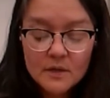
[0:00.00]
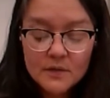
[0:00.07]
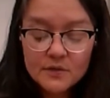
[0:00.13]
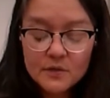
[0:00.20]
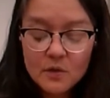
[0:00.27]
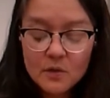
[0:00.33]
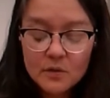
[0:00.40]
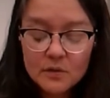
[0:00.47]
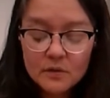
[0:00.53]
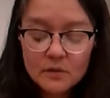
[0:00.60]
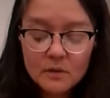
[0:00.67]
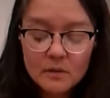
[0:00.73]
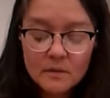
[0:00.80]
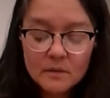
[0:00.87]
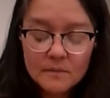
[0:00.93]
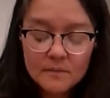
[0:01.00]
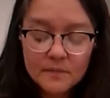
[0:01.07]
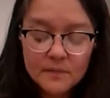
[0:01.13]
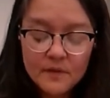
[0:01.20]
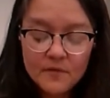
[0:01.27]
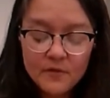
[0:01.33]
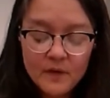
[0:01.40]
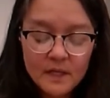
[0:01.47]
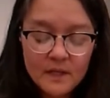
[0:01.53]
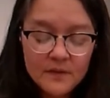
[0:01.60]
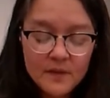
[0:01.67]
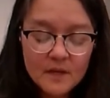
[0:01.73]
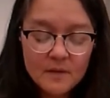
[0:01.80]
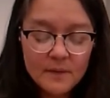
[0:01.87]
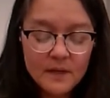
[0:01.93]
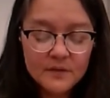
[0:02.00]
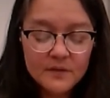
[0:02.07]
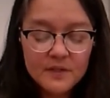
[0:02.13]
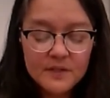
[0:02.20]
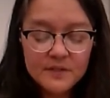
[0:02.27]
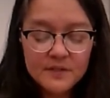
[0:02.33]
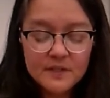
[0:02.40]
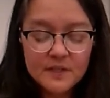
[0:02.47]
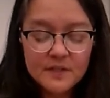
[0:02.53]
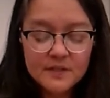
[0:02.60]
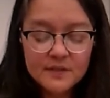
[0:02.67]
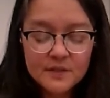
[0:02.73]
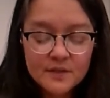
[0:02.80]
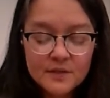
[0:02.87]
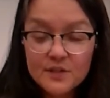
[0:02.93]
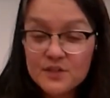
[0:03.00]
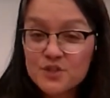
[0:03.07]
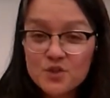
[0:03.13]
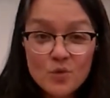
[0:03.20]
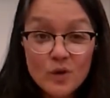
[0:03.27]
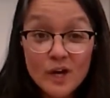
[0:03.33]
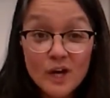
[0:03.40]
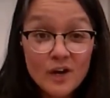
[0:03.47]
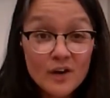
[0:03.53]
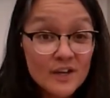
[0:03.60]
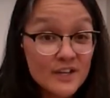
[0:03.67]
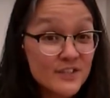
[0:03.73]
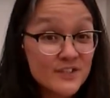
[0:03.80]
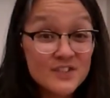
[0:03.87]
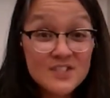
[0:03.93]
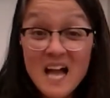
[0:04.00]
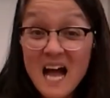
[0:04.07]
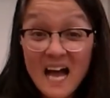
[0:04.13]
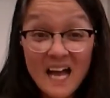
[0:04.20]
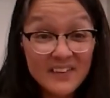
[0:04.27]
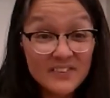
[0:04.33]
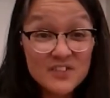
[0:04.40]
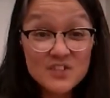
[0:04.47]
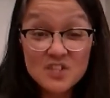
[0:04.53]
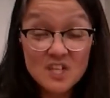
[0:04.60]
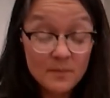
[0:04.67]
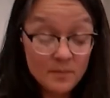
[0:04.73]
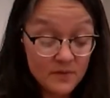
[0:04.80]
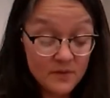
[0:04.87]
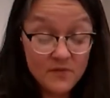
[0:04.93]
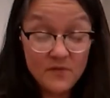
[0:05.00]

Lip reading: So the funny thing about this is the square is not the shape of the